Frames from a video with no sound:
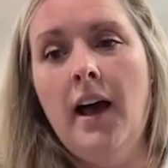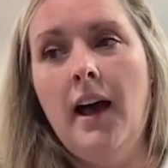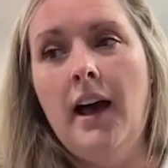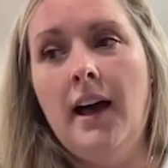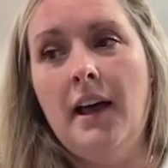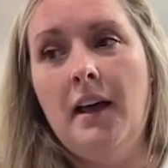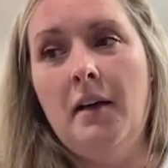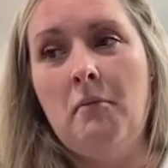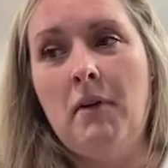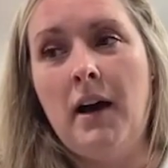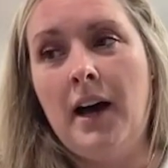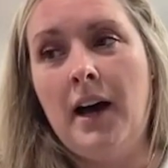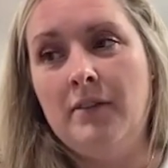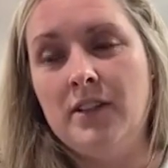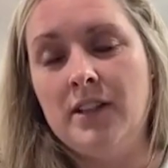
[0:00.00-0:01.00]

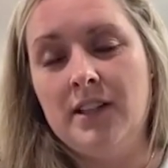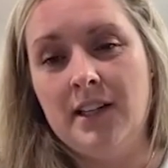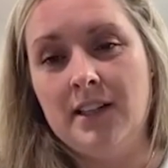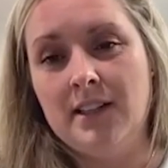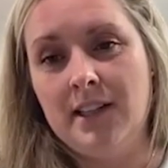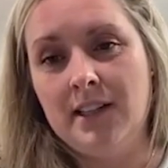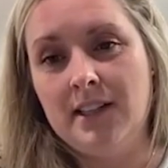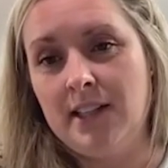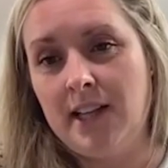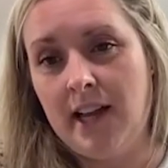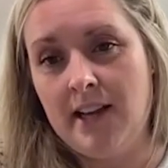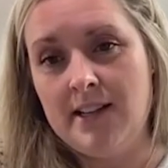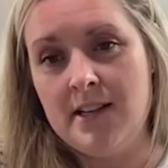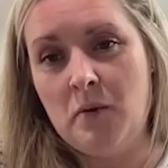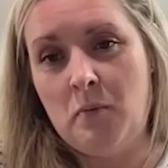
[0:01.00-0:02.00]
after that 6
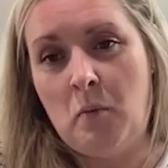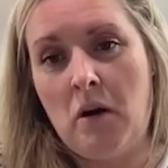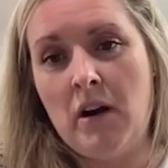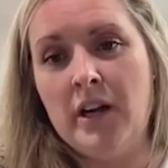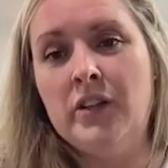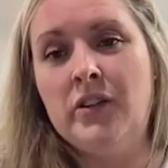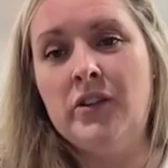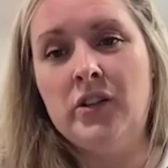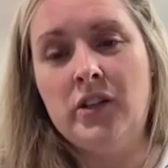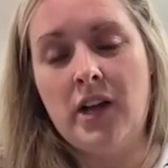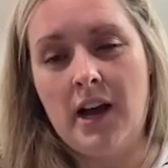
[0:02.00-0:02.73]
days in March,